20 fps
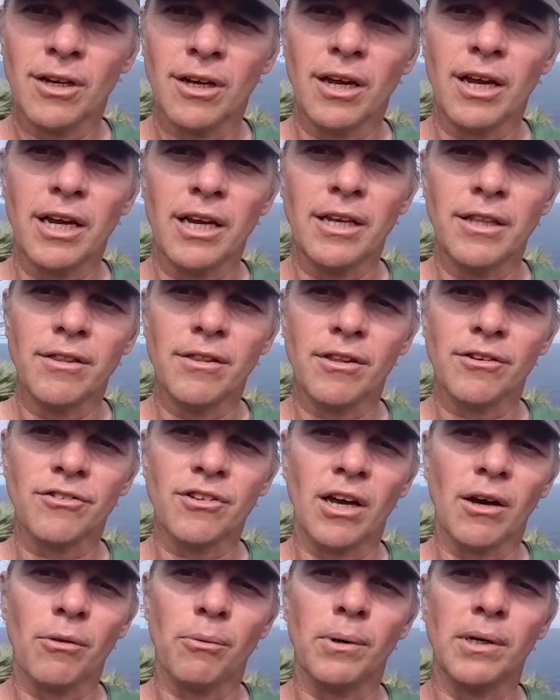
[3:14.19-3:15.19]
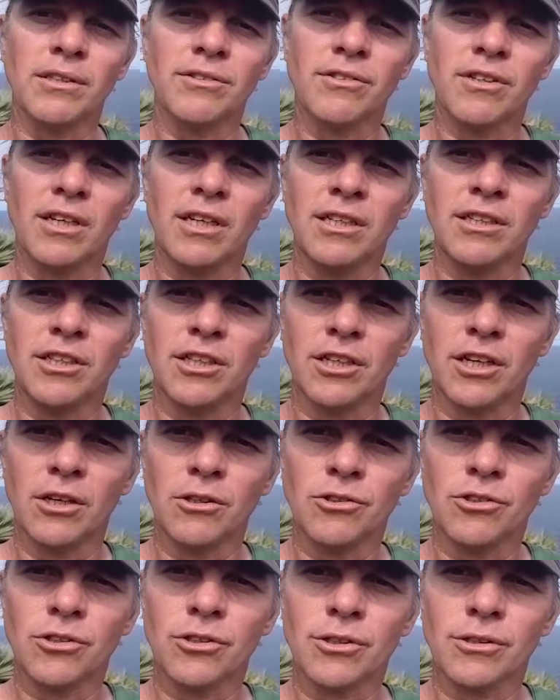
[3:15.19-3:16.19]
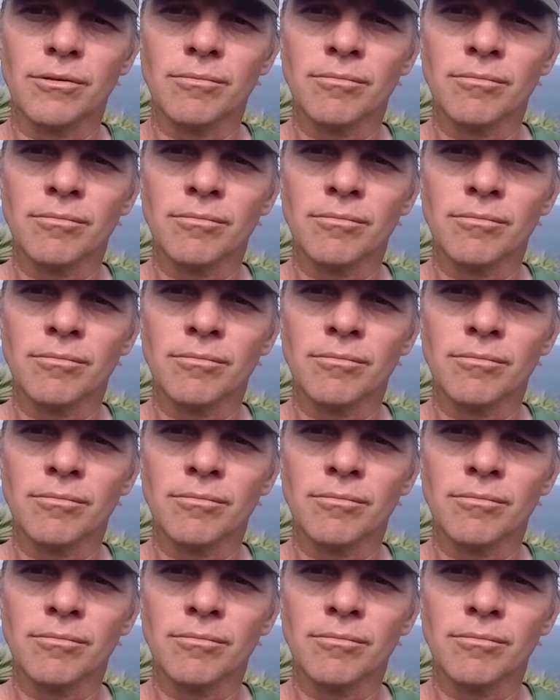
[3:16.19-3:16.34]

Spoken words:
in the southwest Indian Ocean.